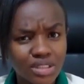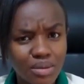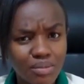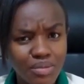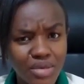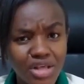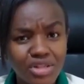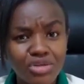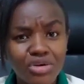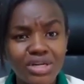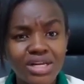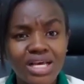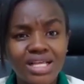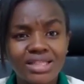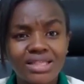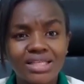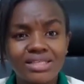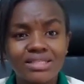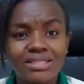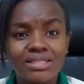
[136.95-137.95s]
method?
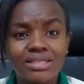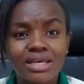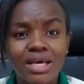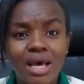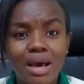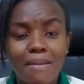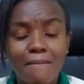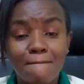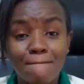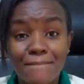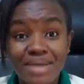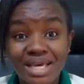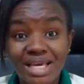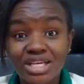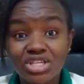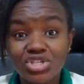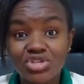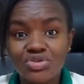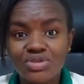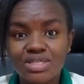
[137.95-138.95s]
And this
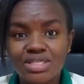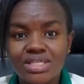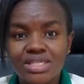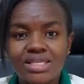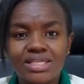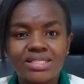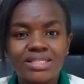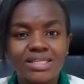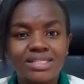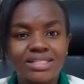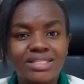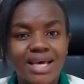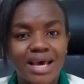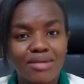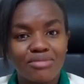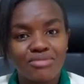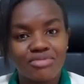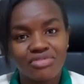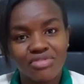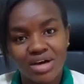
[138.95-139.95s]
biggest risk is the
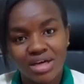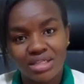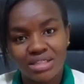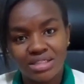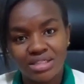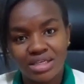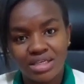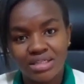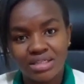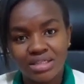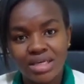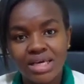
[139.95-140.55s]
time factor.